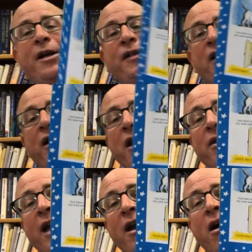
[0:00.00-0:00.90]
So here
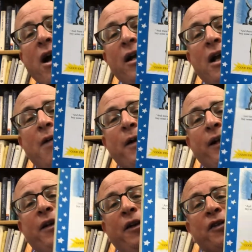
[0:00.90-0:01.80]
they are going
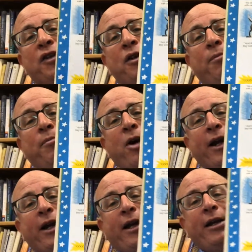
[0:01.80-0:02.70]
to the
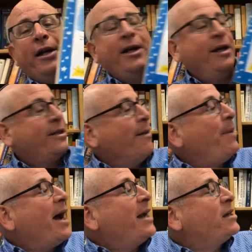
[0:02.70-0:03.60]
supermarket to
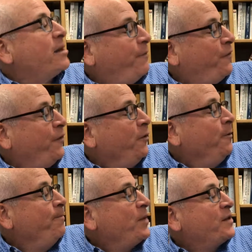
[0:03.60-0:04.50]
buy some food.